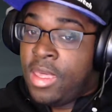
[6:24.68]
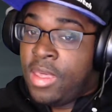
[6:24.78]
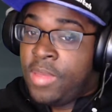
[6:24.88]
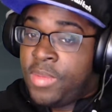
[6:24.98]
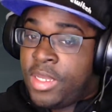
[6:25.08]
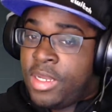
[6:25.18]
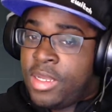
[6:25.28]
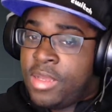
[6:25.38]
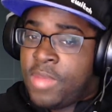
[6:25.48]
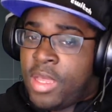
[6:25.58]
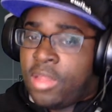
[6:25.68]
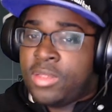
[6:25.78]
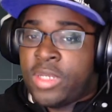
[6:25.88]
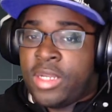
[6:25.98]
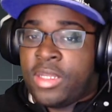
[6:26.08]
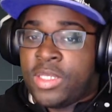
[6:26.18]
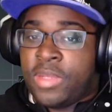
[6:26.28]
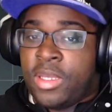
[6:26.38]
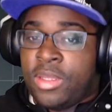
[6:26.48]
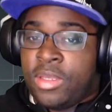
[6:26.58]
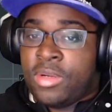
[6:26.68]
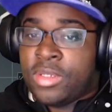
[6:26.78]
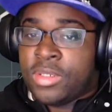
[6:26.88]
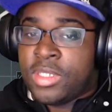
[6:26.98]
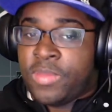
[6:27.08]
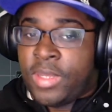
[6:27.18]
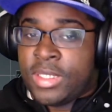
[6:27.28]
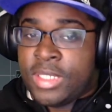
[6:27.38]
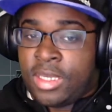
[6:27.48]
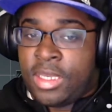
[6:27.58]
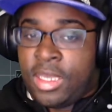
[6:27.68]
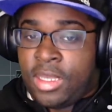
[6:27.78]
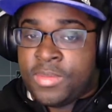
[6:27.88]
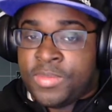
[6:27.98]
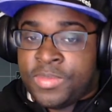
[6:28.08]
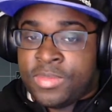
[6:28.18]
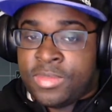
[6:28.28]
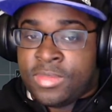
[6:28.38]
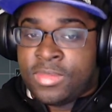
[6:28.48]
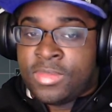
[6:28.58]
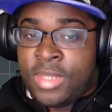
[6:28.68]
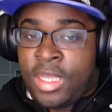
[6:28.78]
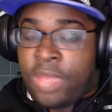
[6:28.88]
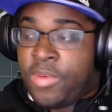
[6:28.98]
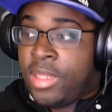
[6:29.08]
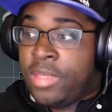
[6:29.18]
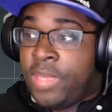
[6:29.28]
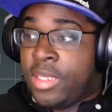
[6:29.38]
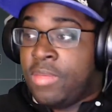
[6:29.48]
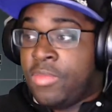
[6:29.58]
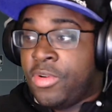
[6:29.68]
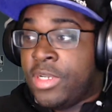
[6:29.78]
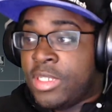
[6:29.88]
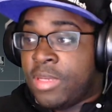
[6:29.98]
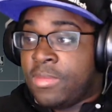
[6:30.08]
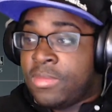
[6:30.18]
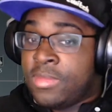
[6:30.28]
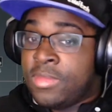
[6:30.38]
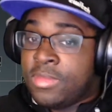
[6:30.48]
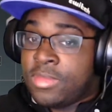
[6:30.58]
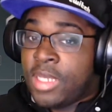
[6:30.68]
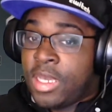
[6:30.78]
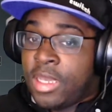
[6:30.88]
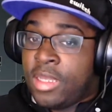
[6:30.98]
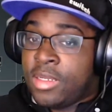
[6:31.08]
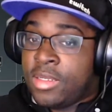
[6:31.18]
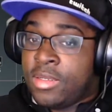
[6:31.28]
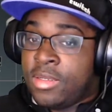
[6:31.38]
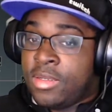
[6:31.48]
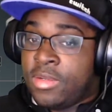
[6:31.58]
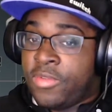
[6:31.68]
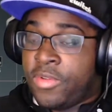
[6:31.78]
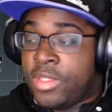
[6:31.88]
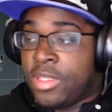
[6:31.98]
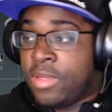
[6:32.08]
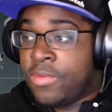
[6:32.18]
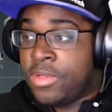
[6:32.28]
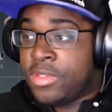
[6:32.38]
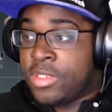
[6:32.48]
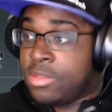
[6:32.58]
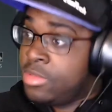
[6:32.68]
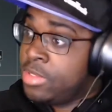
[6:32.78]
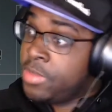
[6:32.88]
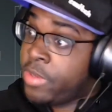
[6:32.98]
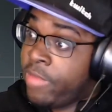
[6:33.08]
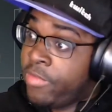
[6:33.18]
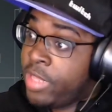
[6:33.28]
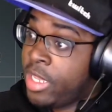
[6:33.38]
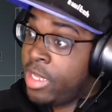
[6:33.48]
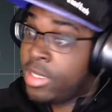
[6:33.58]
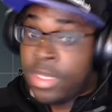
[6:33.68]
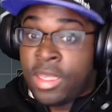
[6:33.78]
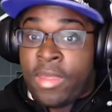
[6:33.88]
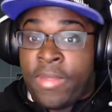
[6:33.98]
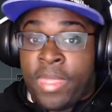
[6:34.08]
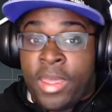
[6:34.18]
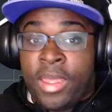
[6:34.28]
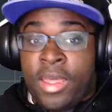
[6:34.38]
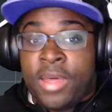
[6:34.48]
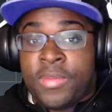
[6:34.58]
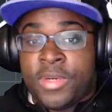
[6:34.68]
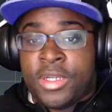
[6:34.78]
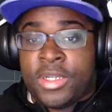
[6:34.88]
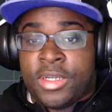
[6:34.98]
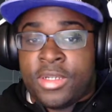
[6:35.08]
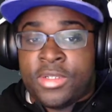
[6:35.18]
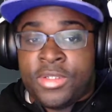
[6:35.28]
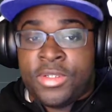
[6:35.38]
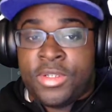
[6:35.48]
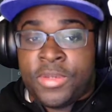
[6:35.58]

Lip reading: But I'll try to explain the unit tree as best as I can. I'll probably make a more in-depth guide further down the road, so subscribe for that. But here you go.